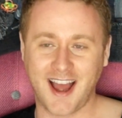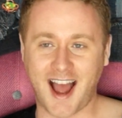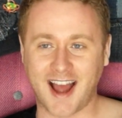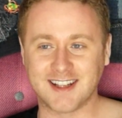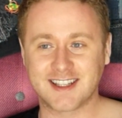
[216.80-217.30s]

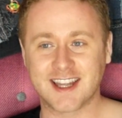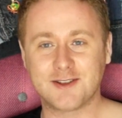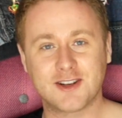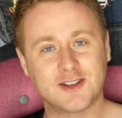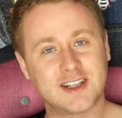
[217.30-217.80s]
and they
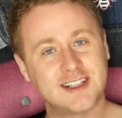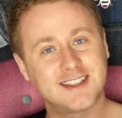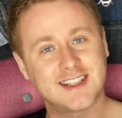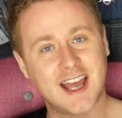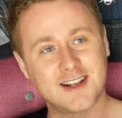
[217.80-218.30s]
should
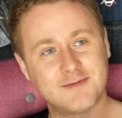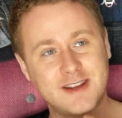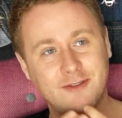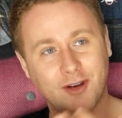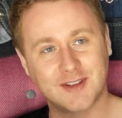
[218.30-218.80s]
instead be
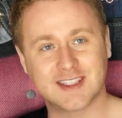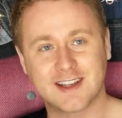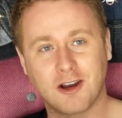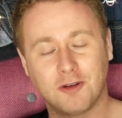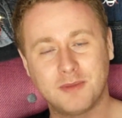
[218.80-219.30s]

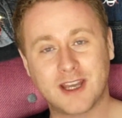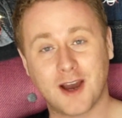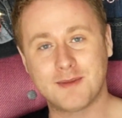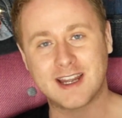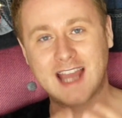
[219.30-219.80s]
focusing on
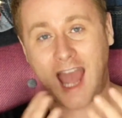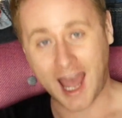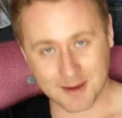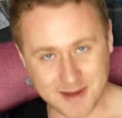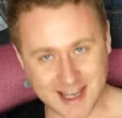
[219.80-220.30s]
becoming
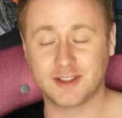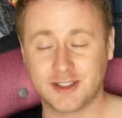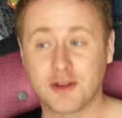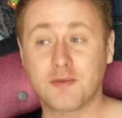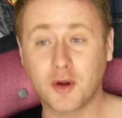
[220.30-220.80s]
happy
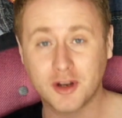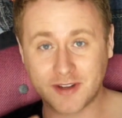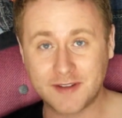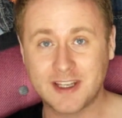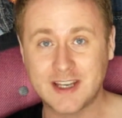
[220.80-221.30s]
to the point of
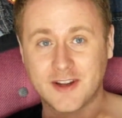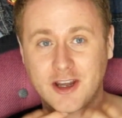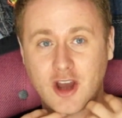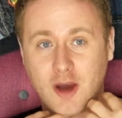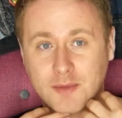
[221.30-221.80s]
even
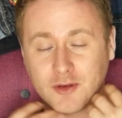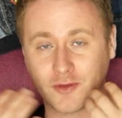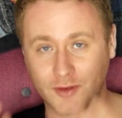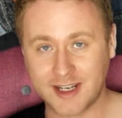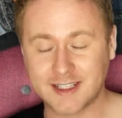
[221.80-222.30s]
giving up your
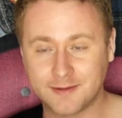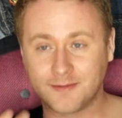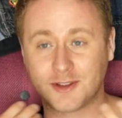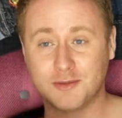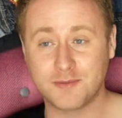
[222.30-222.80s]
freedom
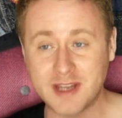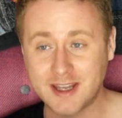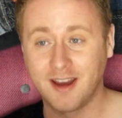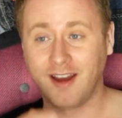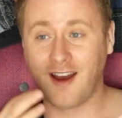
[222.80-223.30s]
to be
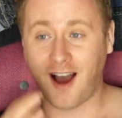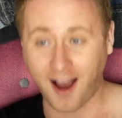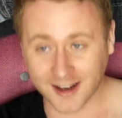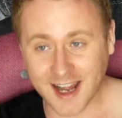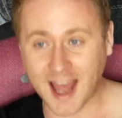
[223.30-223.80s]

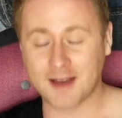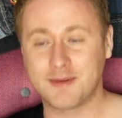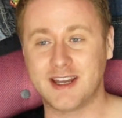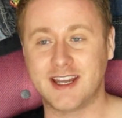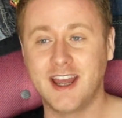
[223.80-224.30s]

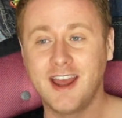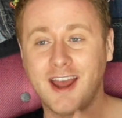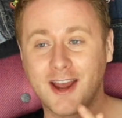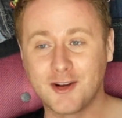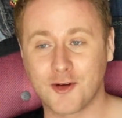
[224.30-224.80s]
unhappy
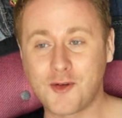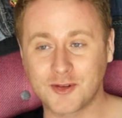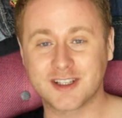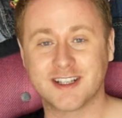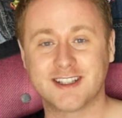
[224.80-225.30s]
in
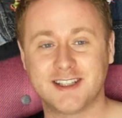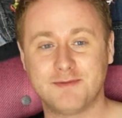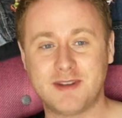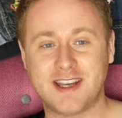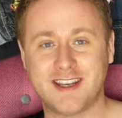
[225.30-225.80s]
order to
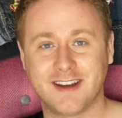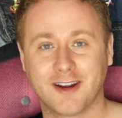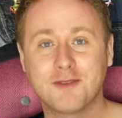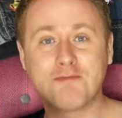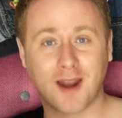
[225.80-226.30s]
be
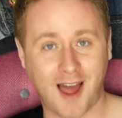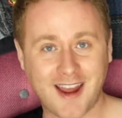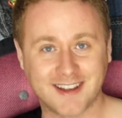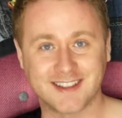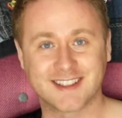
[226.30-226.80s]

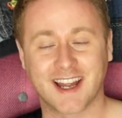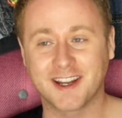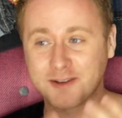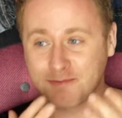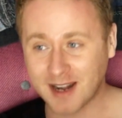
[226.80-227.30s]
compliant and
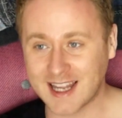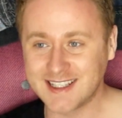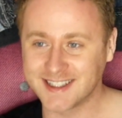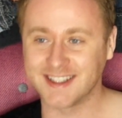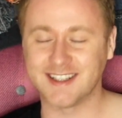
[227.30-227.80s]

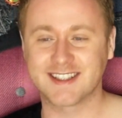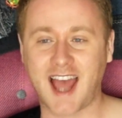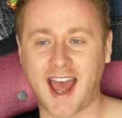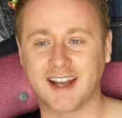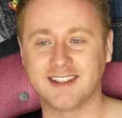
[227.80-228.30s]
complacent
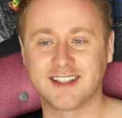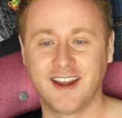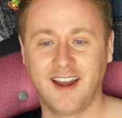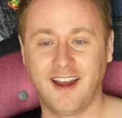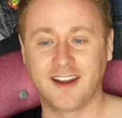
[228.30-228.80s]
and
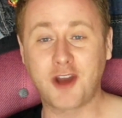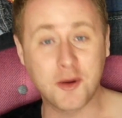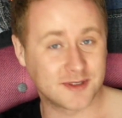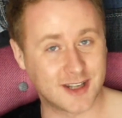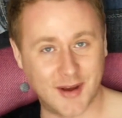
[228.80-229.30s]

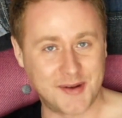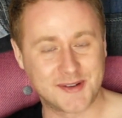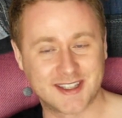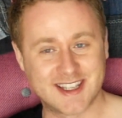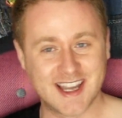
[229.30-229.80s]

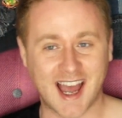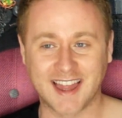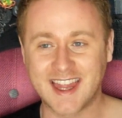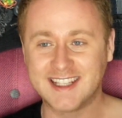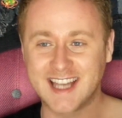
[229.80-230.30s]
comatose
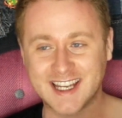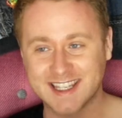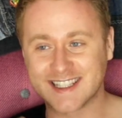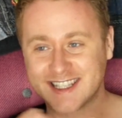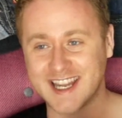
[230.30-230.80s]
and they take
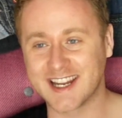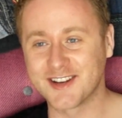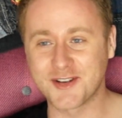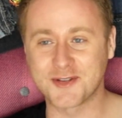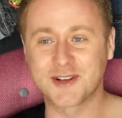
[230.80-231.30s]
this thing
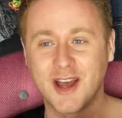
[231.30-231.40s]
called